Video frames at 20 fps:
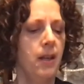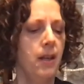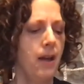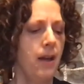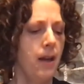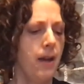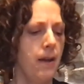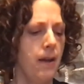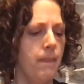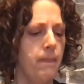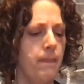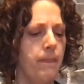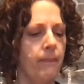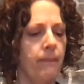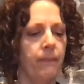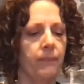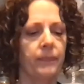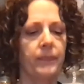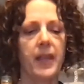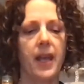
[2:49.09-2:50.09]
I
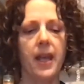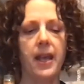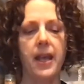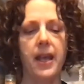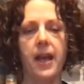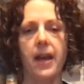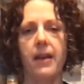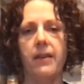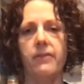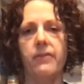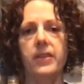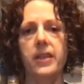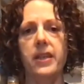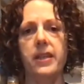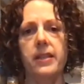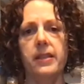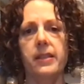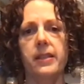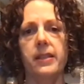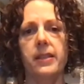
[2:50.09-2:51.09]
have
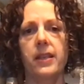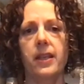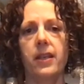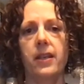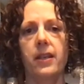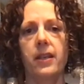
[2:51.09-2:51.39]
these